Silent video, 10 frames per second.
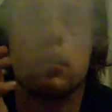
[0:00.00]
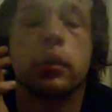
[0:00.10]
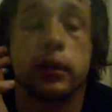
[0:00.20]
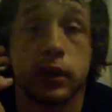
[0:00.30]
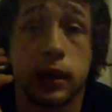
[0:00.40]

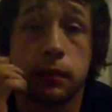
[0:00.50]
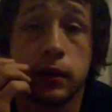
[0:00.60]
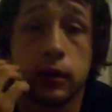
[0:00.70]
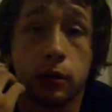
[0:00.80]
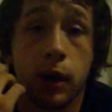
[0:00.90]
you keep it
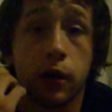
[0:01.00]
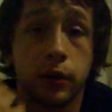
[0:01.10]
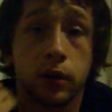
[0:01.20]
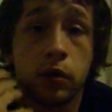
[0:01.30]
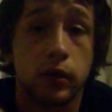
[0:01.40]
in your mouth,
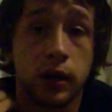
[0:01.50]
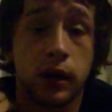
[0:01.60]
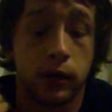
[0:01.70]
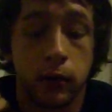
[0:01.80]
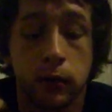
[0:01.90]
you don't
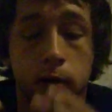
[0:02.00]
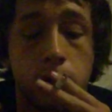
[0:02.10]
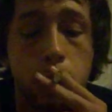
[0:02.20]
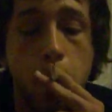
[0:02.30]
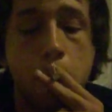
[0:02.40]
inhale.
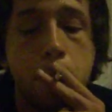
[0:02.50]
So